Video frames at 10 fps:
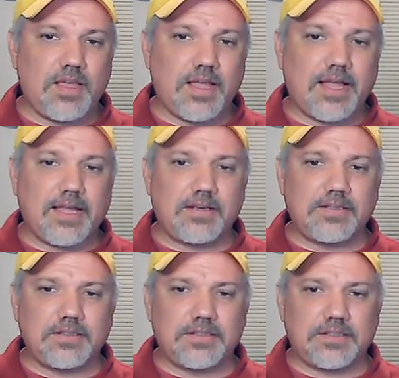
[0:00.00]

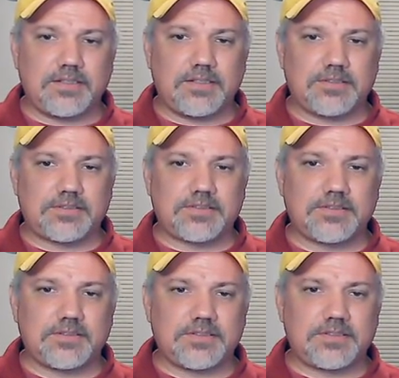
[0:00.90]
God
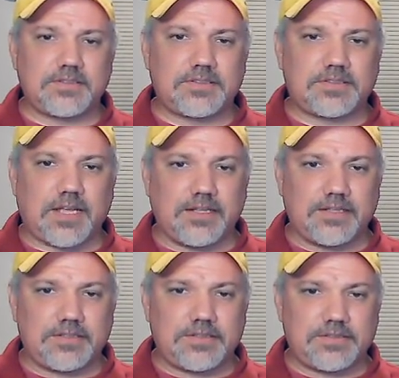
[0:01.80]
is
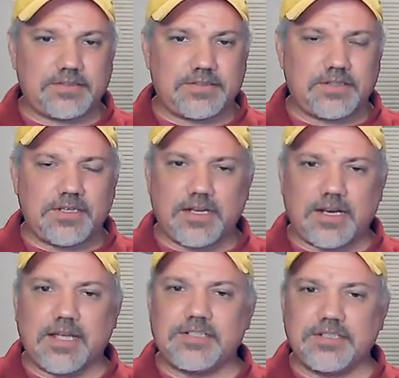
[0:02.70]
silent.
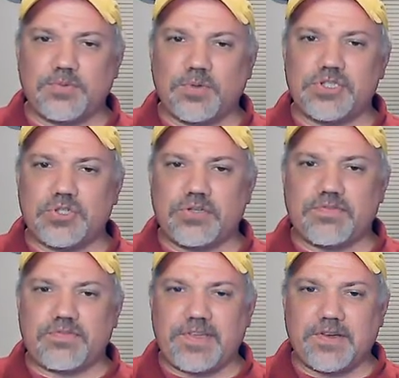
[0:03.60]
And I just want you to
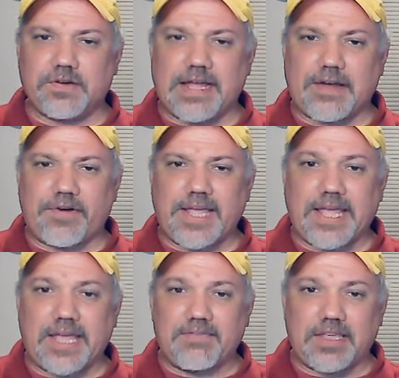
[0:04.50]
feel how
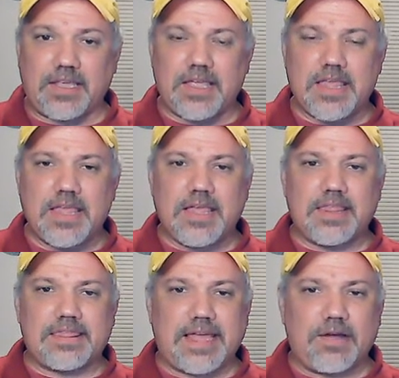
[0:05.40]
heavy
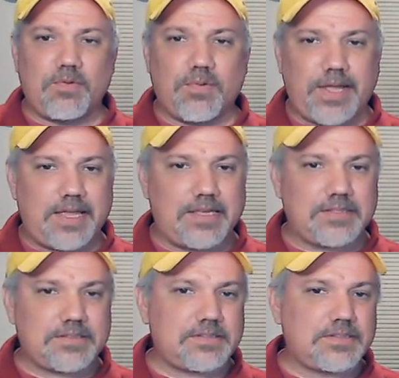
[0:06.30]
that
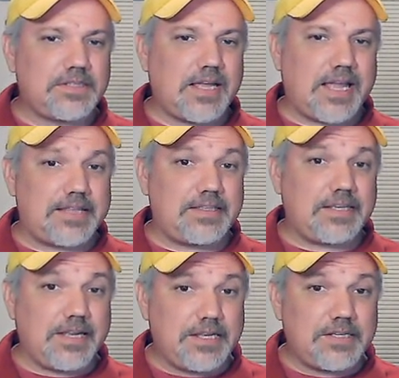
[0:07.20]
weighs at
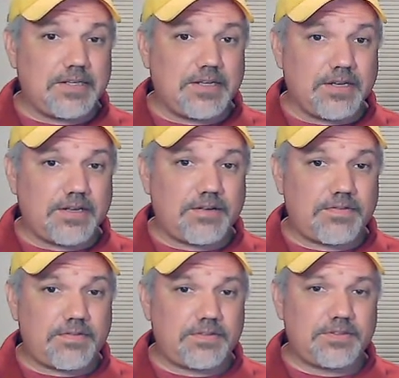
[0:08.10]
the end
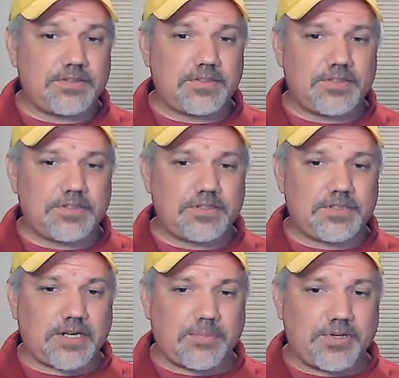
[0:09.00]
of
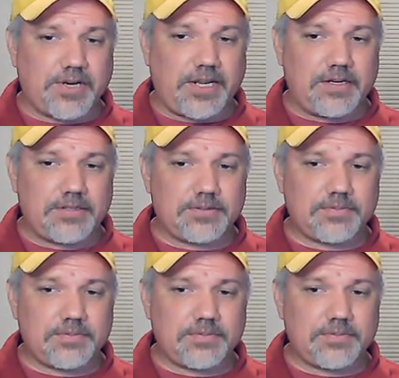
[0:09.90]
chapter 8.